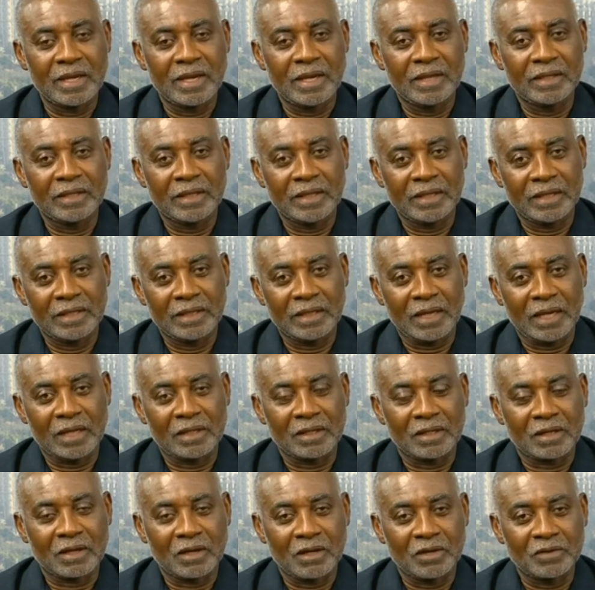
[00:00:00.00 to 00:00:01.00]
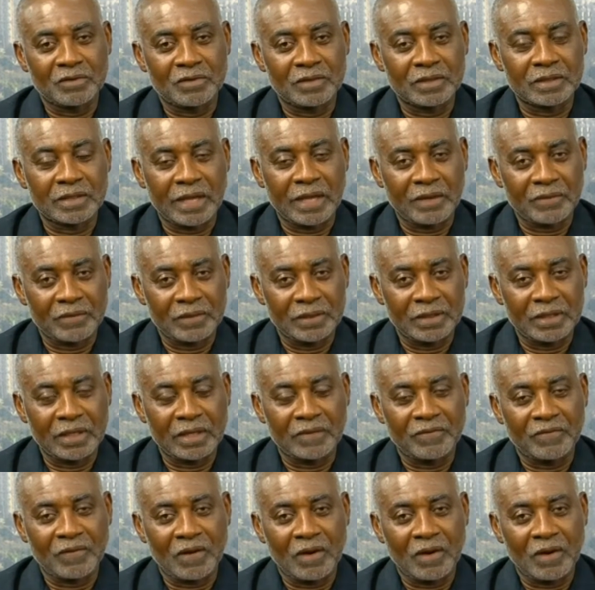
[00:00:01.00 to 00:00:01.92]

and then in other countries, like we did a